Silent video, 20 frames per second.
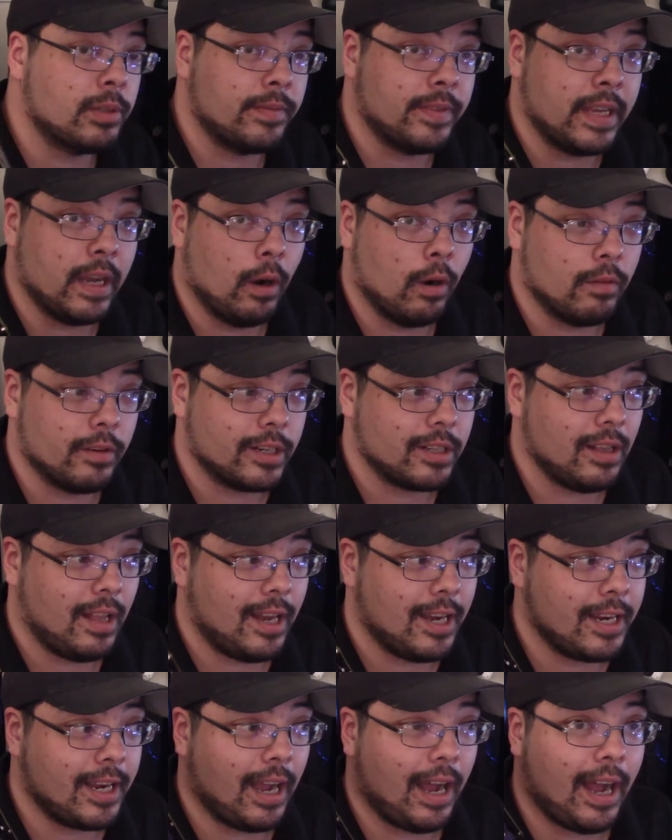of the
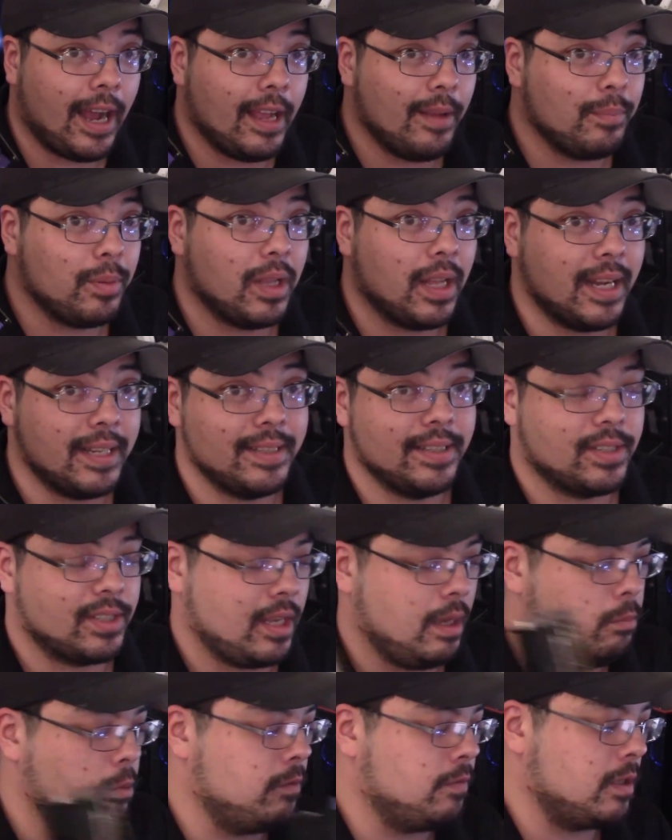overclock, I applied the
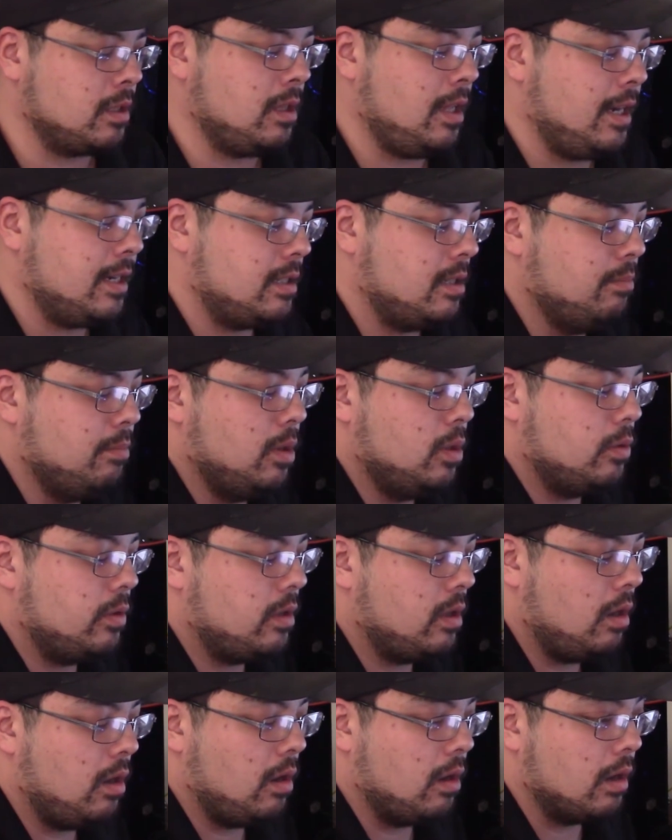same overclock to both
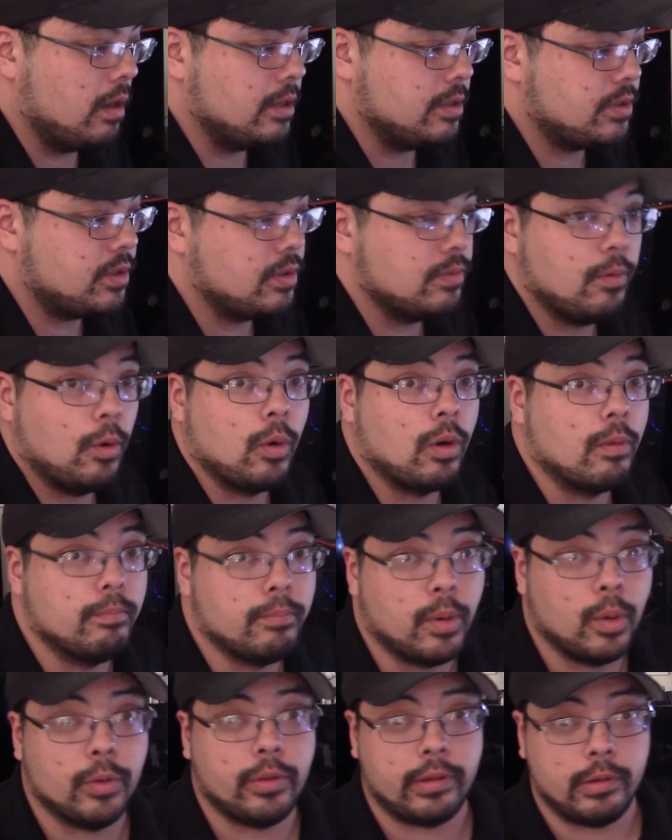cards or
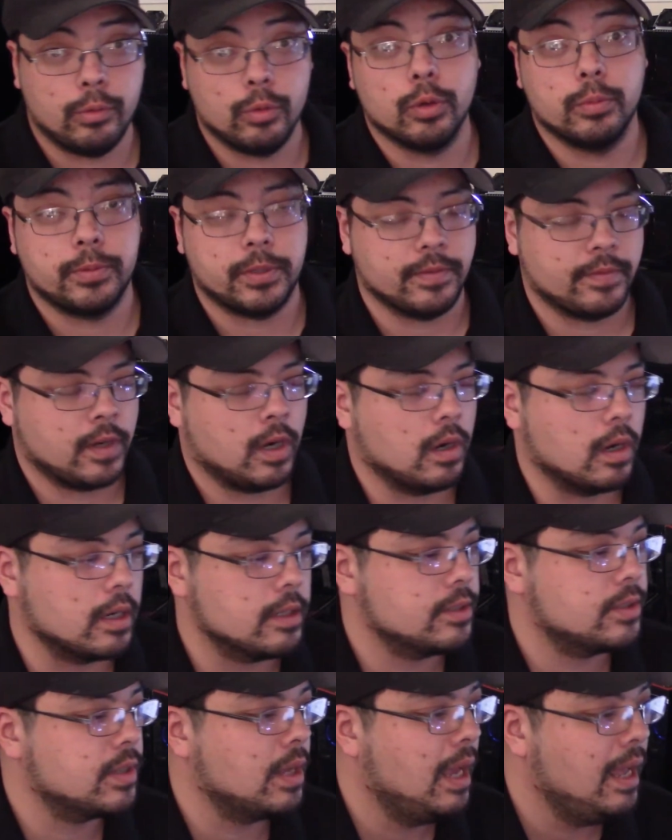both groups of
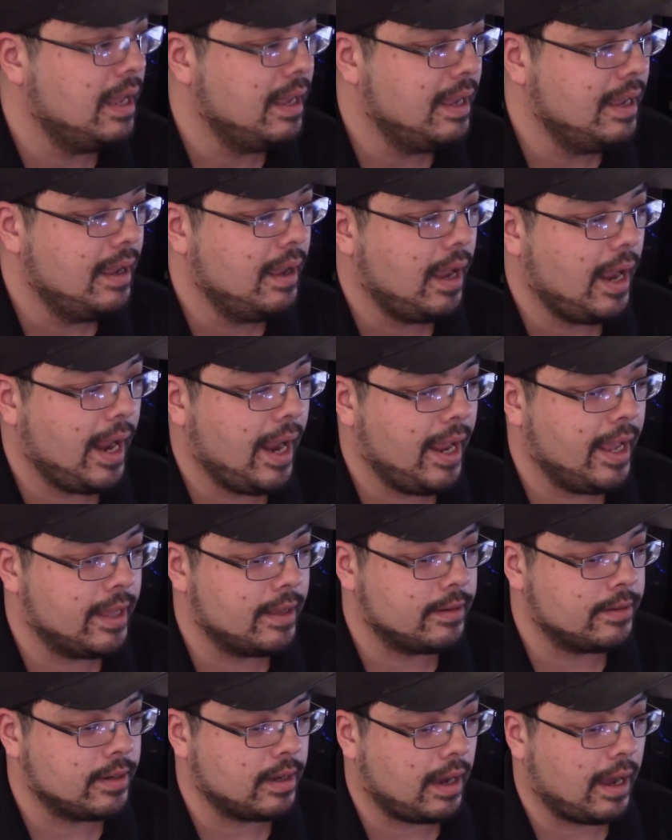cards.
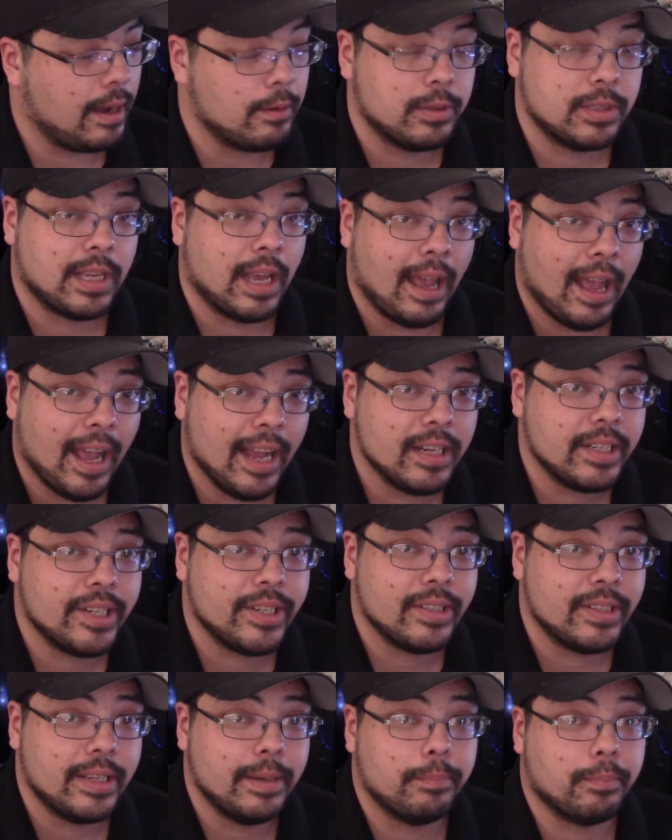And I was
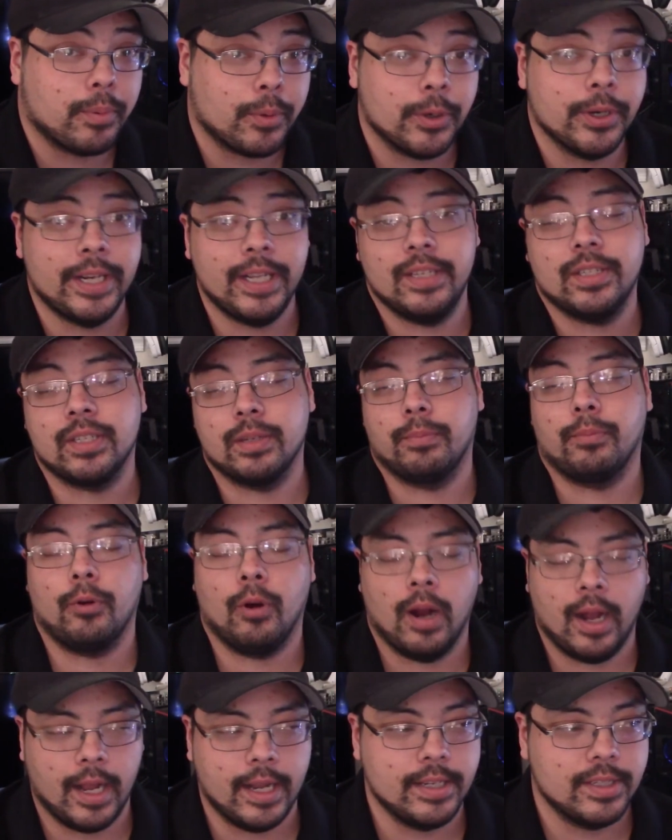actually pretty
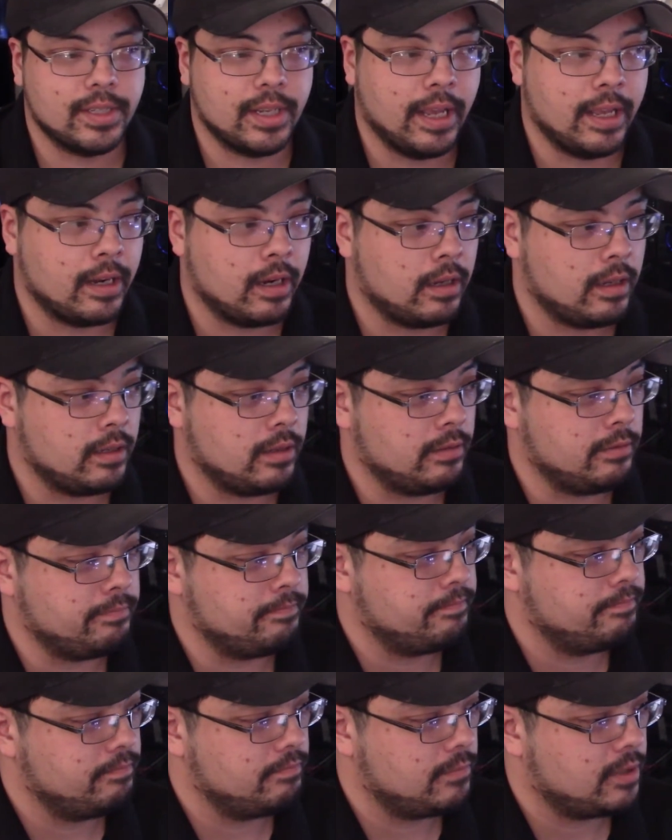surprised and I'll
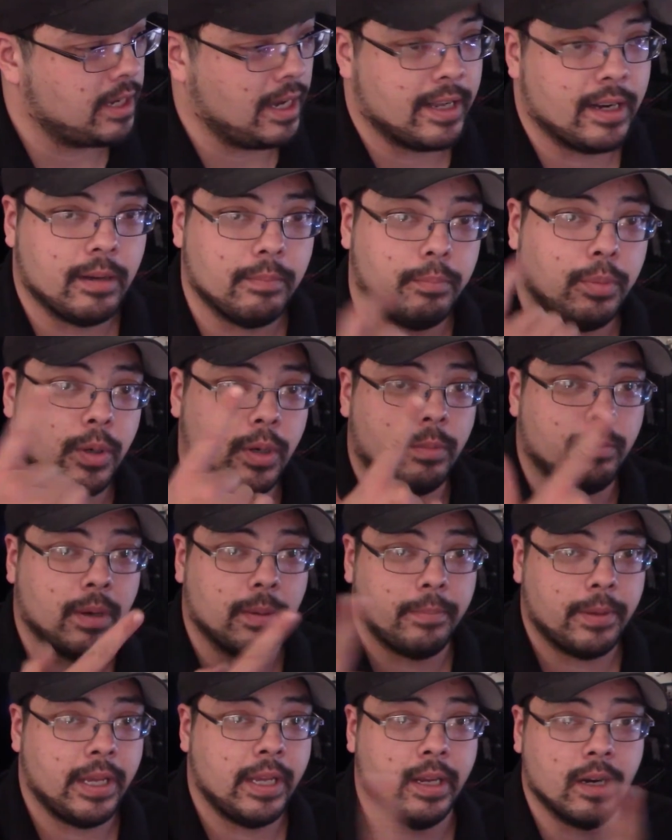kind of put them
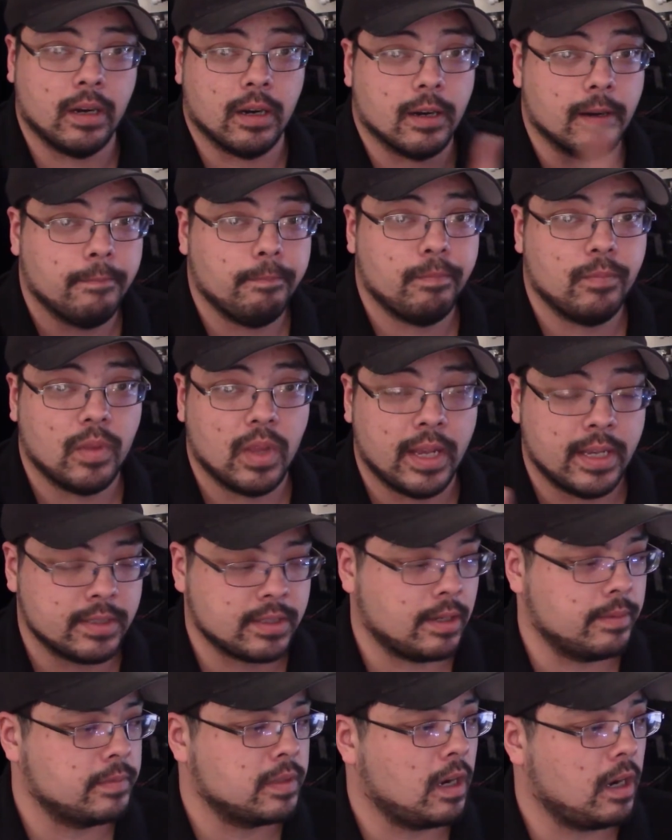up here as
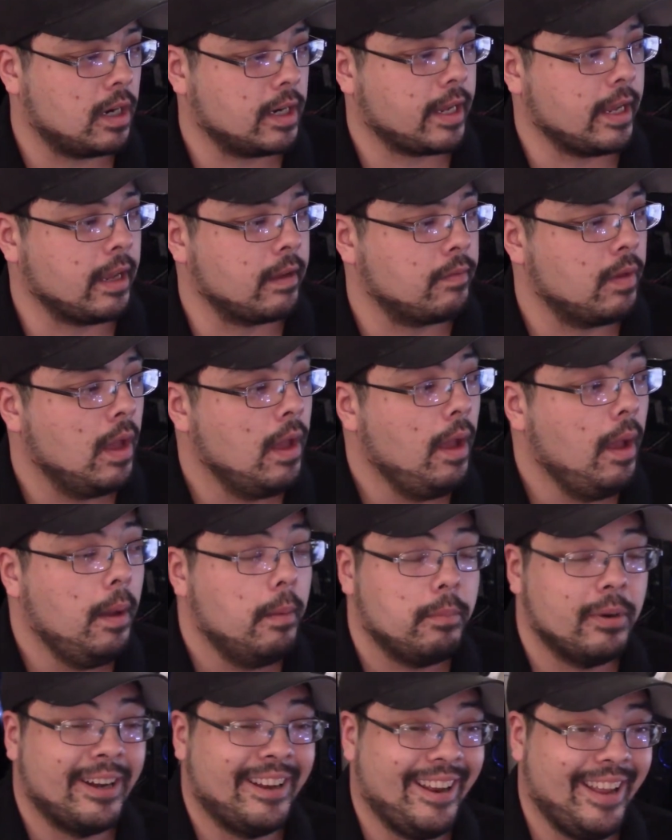I'm talking.
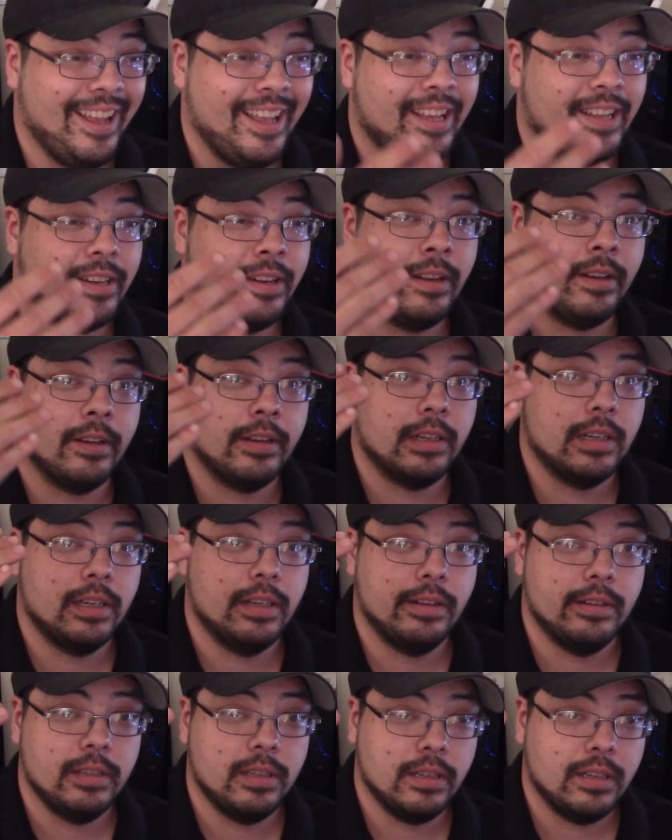But in
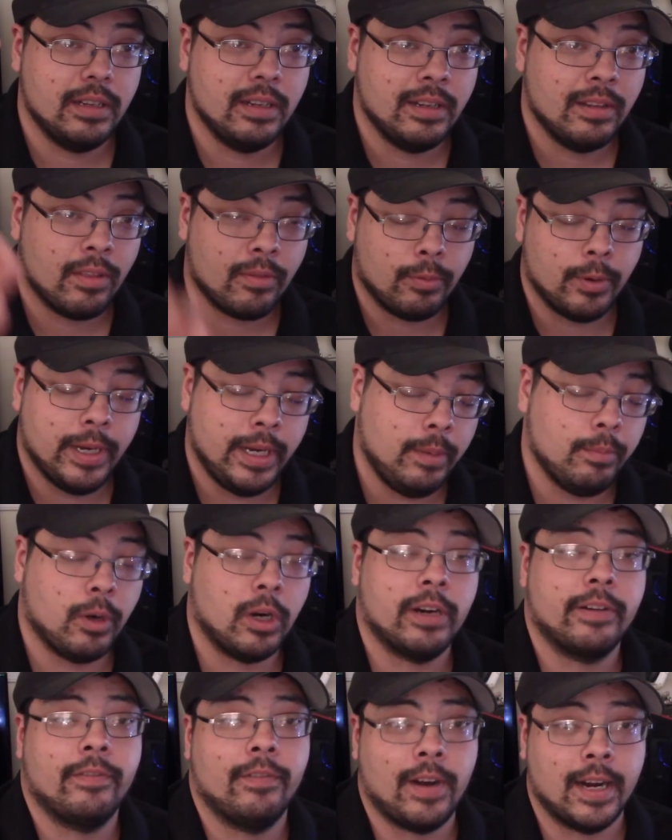3D
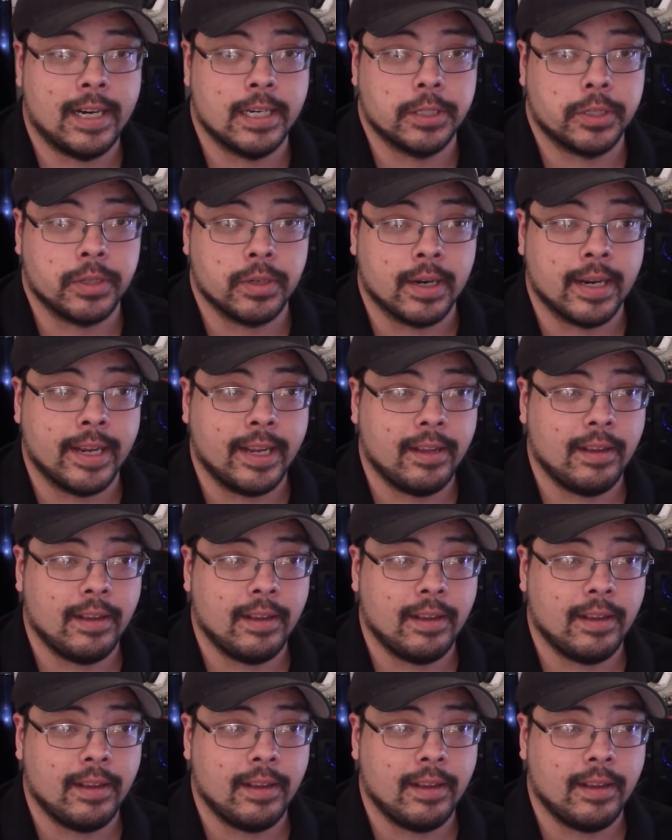Mark Firestrike.